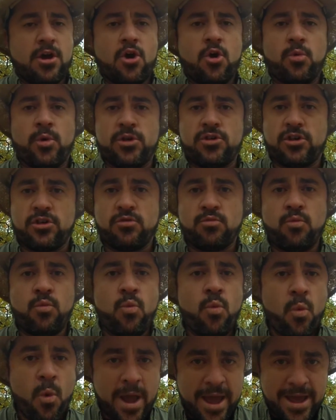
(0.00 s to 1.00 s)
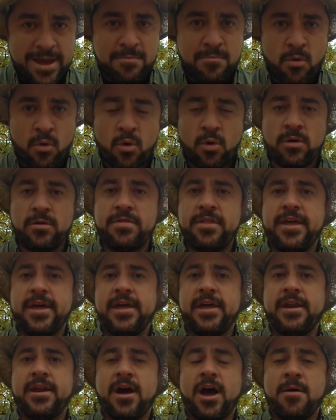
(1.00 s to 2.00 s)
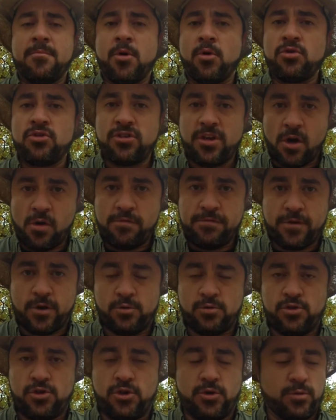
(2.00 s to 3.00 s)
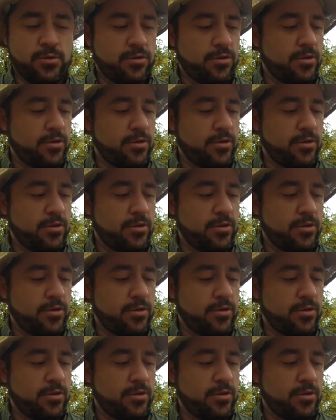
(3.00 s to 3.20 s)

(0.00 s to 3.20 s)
which is way more than most cell phones use.